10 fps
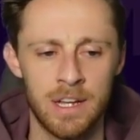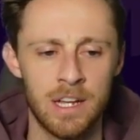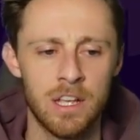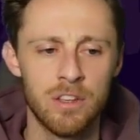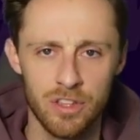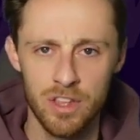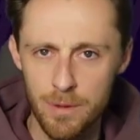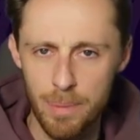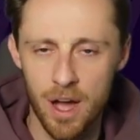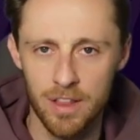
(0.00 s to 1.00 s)
So the other
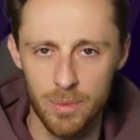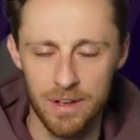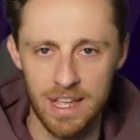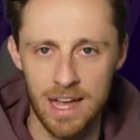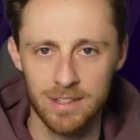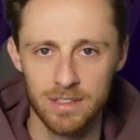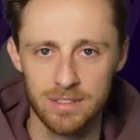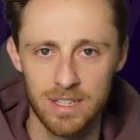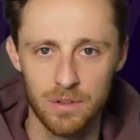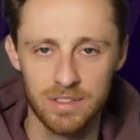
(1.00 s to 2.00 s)
part that we have to ask
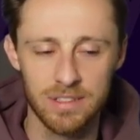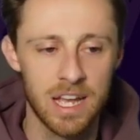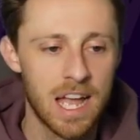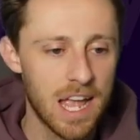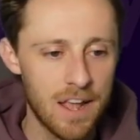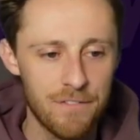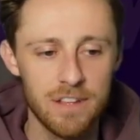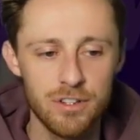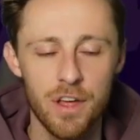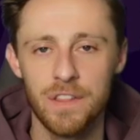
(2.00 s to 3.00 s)
ourselves is, if there's
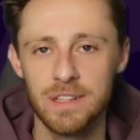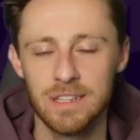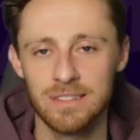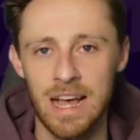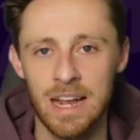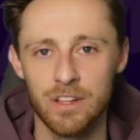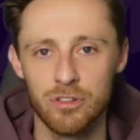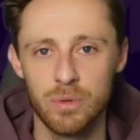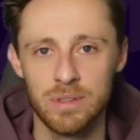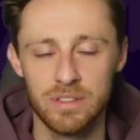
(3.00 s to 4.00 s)
nothing that Salah's
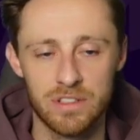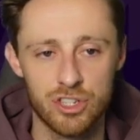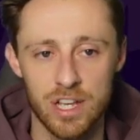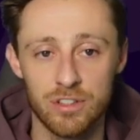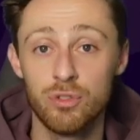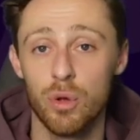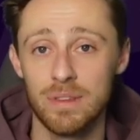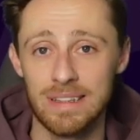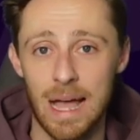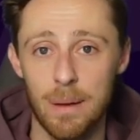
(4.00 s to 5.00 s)
doing to suggest not
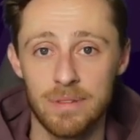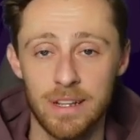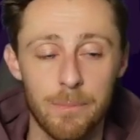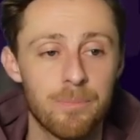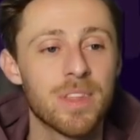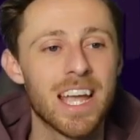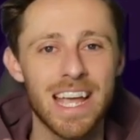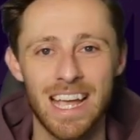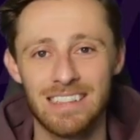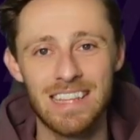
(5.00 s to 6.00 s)
to captain him,
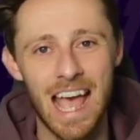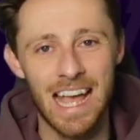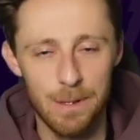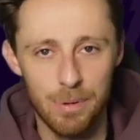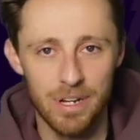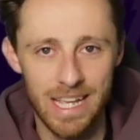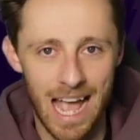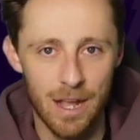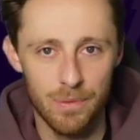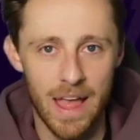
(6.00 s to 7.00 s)
Is there anybody
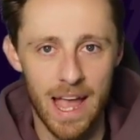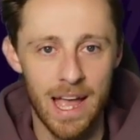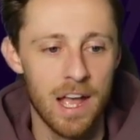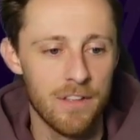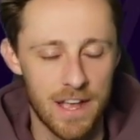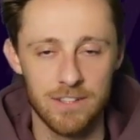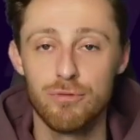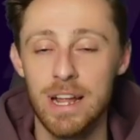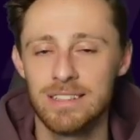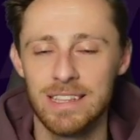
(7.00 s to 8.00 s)
out there that is
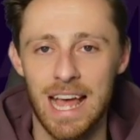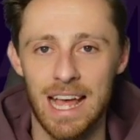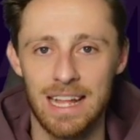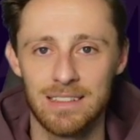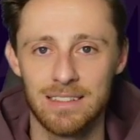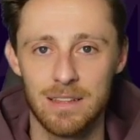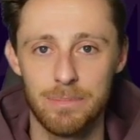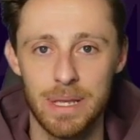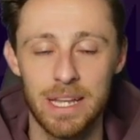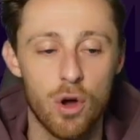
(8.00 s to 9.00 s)
raising their hands to
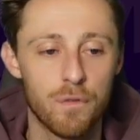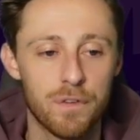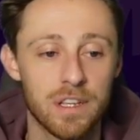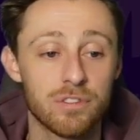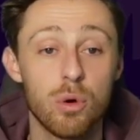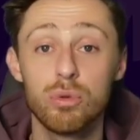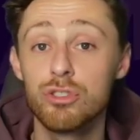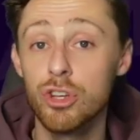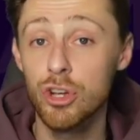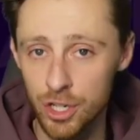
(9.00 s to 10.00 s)
be an obvious
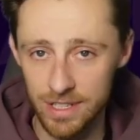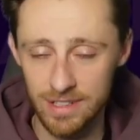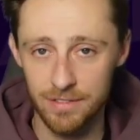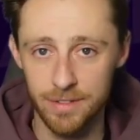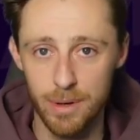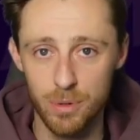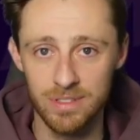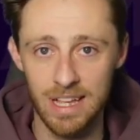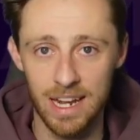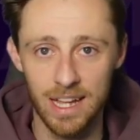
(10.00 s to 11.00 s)
alternative to Mo
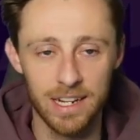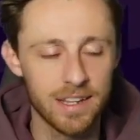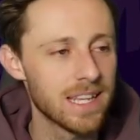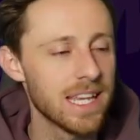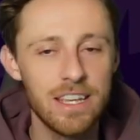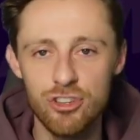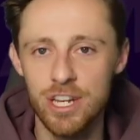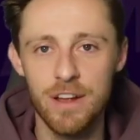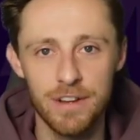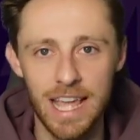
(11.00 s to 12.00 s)
Salah? And I think each and
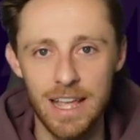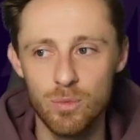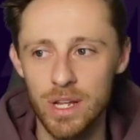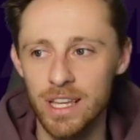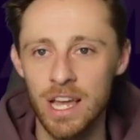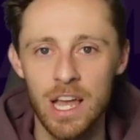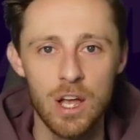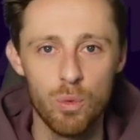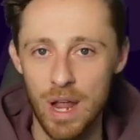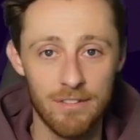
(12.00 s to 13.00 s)
every game week
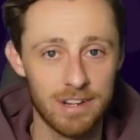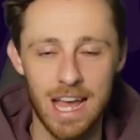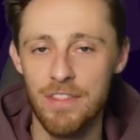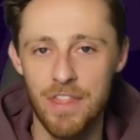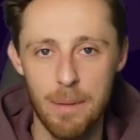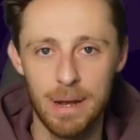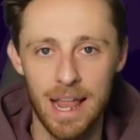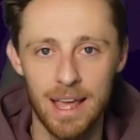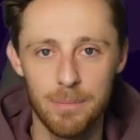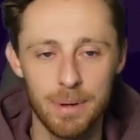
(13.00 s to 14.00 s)
we haven't had that
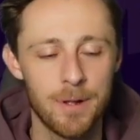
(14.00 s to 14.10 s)
player, but